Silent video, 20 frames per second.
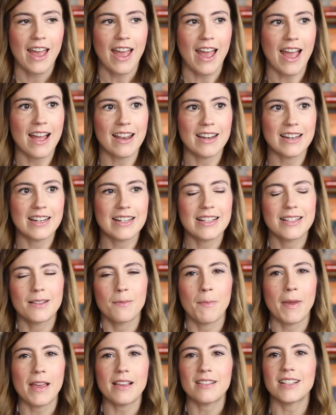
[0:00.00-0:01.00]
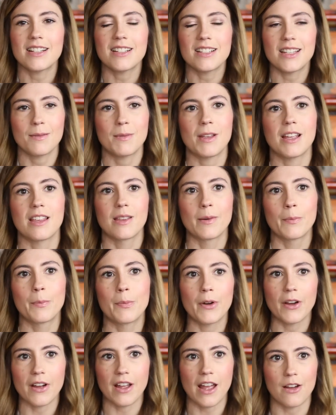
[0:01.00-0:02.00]
and it is amazing to me in the
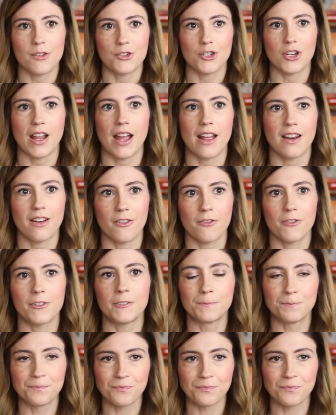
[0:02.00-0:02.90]
book how she kind of